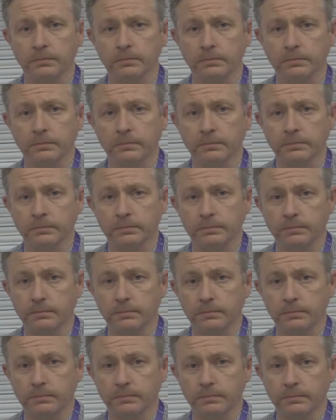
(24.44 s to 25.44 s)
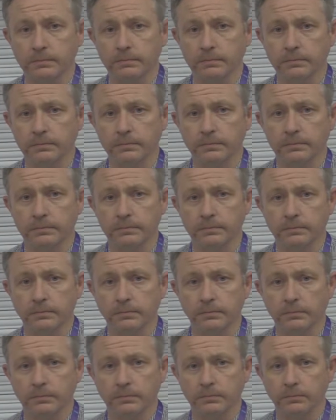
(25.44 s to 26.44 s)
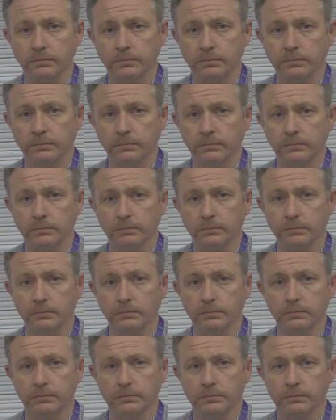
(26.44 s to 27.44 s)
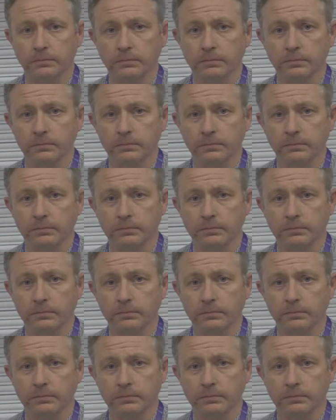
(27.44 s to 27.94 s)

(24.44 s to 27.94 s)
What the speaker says: This person isn't speaking.